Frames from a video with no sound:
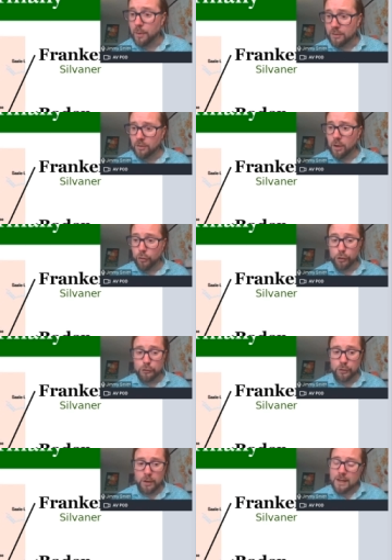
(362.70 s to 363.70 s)
bit
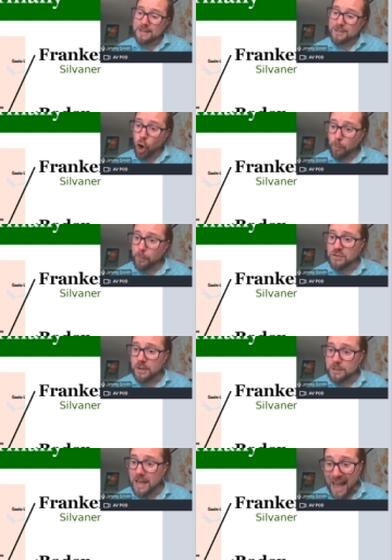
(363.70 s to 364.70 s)
that is
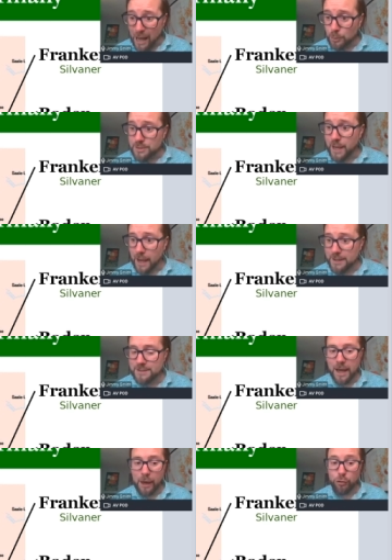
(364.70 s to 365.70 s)
opposite
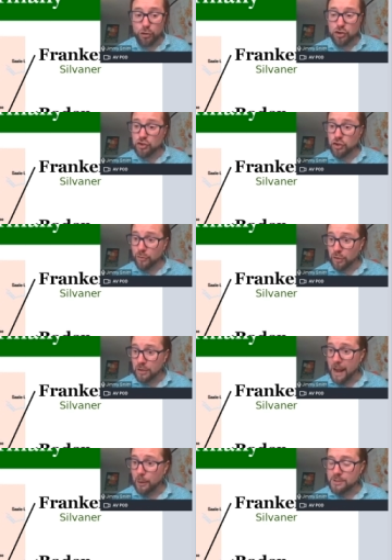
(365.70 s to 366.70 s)
Alsace and the
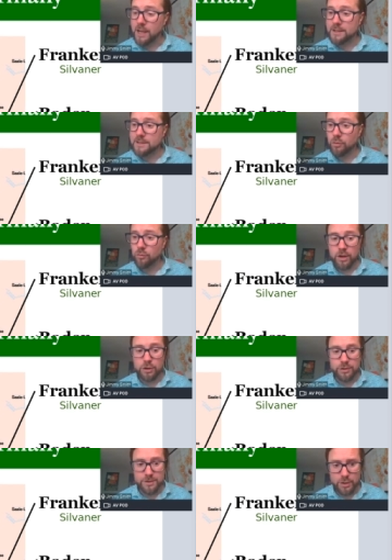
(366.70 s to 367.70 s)
southern Alsace region.